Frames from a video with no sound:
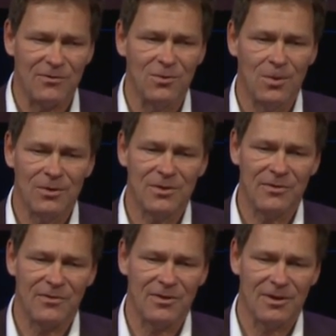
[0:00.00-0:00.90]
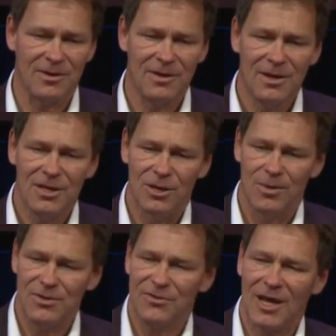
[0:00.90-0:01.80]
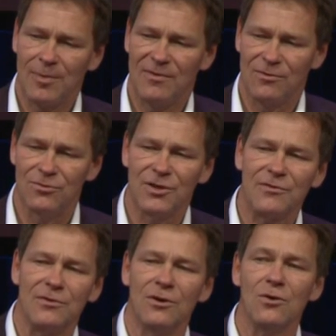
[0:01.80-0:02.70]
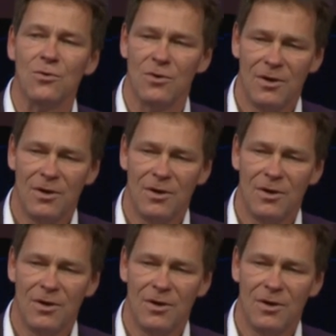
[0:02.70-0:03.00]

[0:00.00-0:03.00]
You want this, uh, you want this capsule to just go.